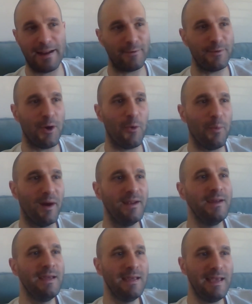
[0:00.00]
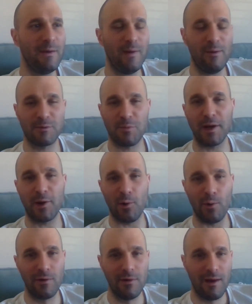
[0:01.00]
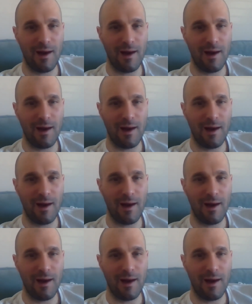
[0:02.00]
I don't know, but it, it was pretty cool.